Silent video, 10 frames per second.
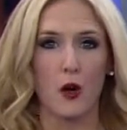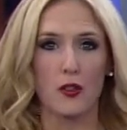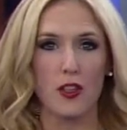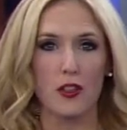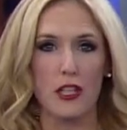
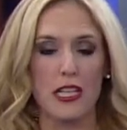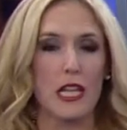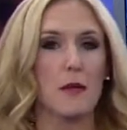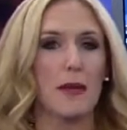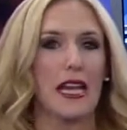or does she
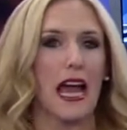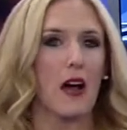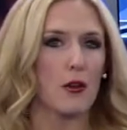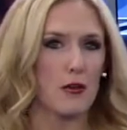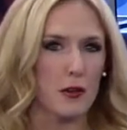keep it
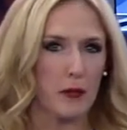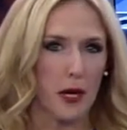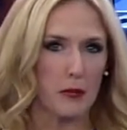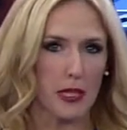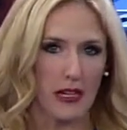out of the
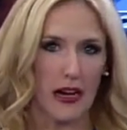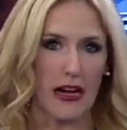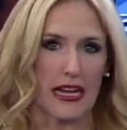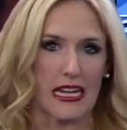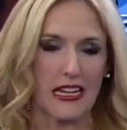public
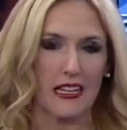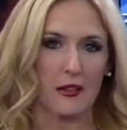eye?